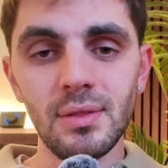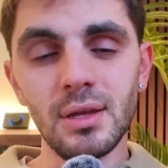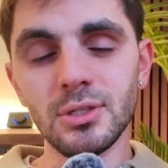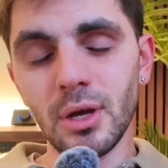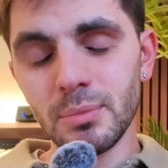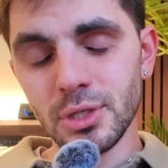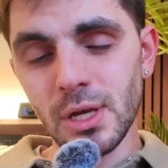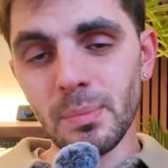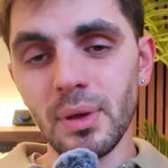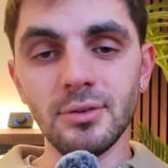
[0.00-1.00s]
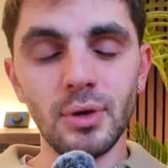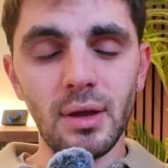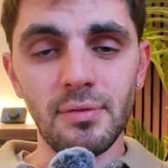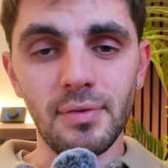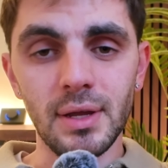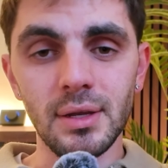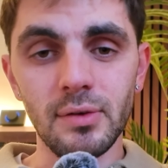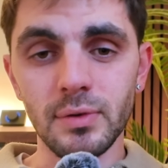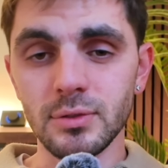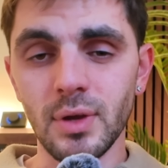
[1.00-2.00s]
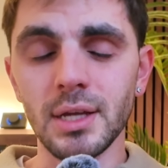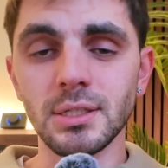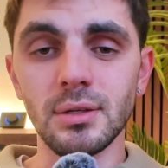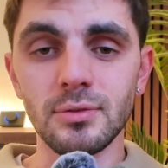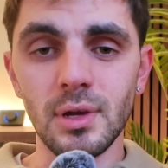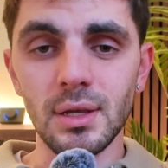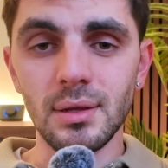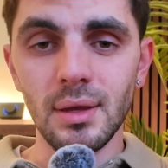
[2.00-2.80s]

they jump ship and try and find a different strategy to trade.